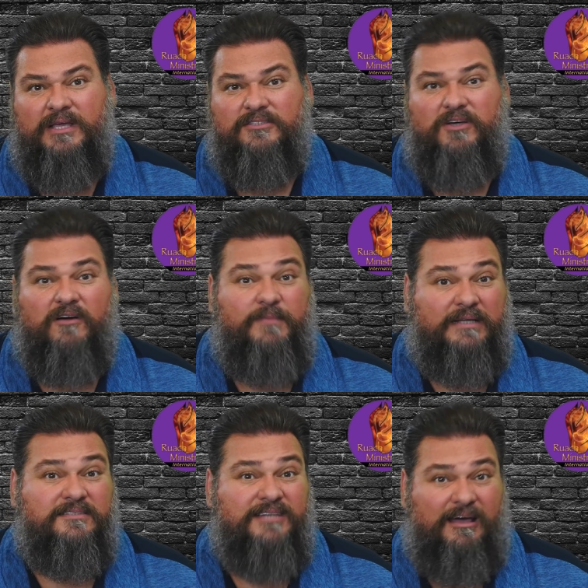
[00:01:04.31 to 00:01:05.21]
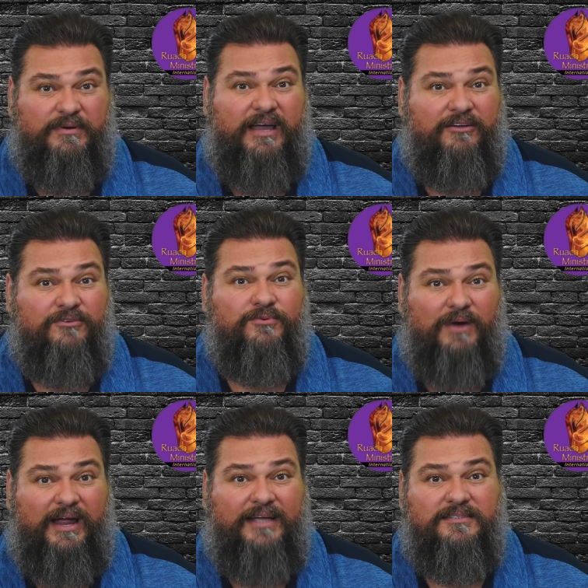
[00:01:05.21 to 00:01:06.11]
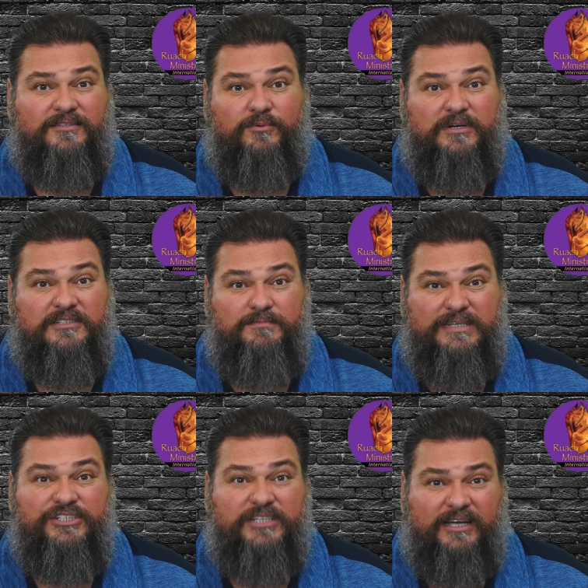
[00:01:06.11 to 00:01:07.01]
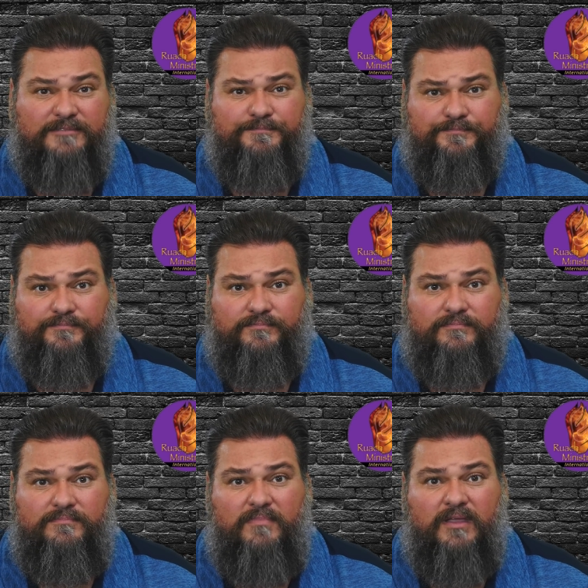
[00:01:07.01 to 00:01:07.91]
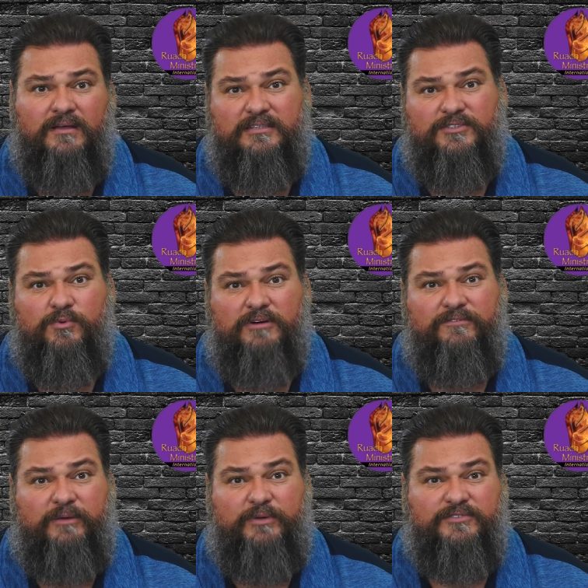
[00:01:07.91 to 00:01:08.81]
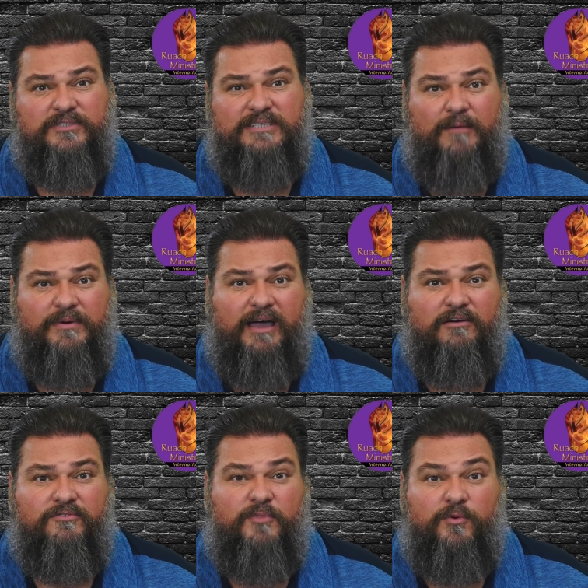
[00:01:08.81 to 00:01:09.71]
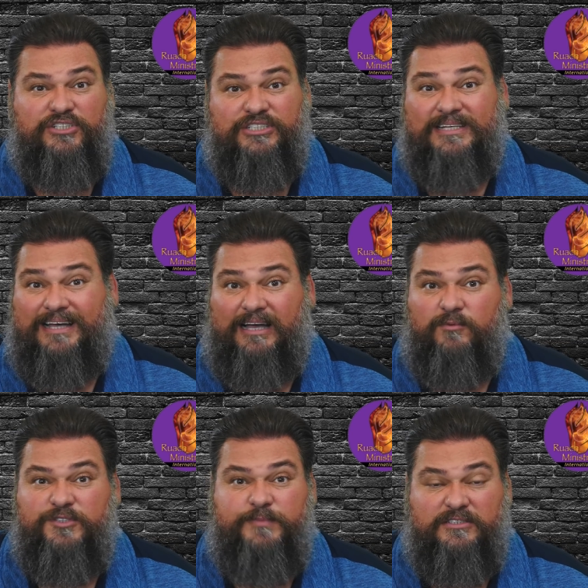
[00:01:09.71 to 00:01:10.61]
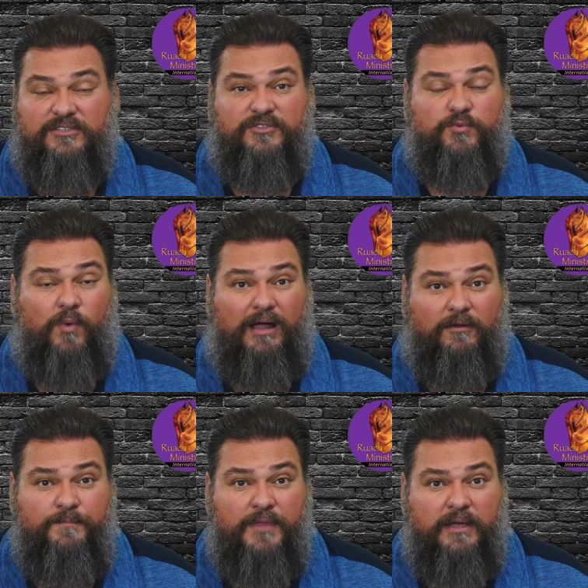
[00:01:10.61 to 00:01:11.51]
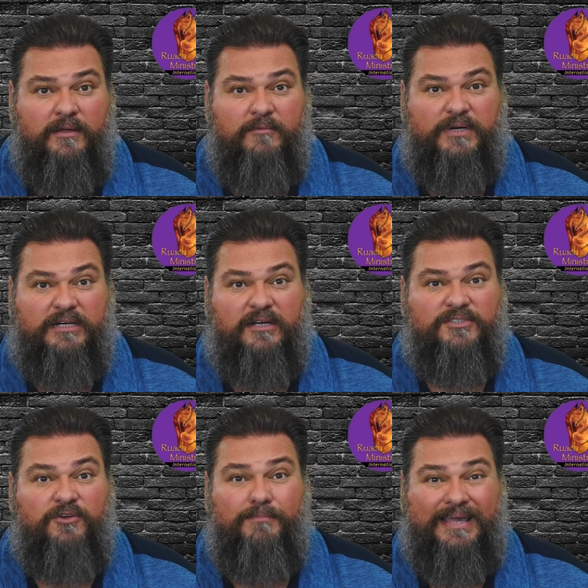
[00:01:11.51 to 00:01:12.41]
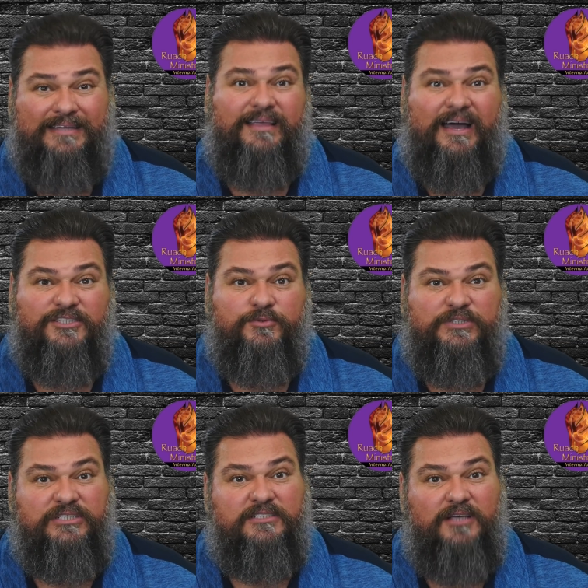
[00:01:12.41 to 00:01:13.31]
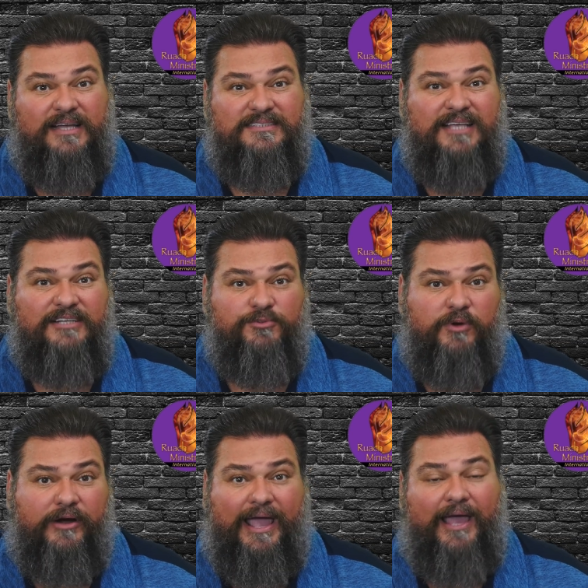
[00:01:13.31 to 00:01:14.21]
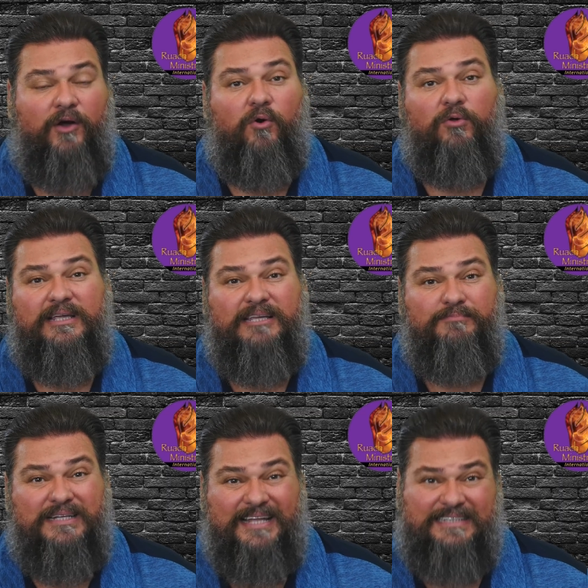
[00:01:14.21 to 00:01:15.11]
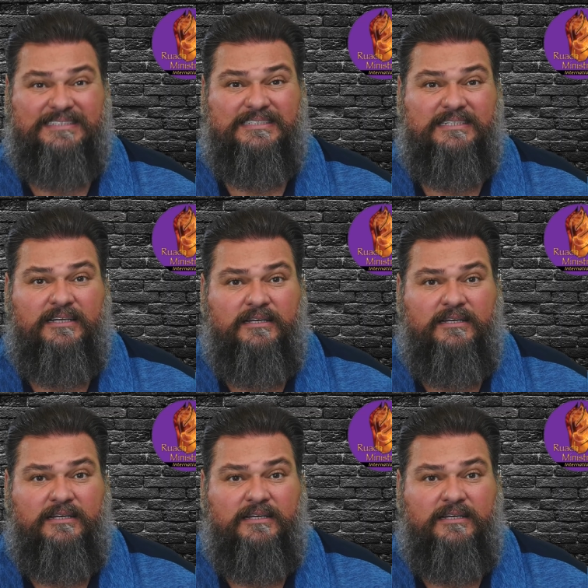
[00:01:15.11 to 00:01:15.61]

talk about the tabernacle, right? The word is mishkan. And this is a word that we use for tabernacle from the word shechan, which means to dwell, but also mikdash, which is a sanctuary, a holy place.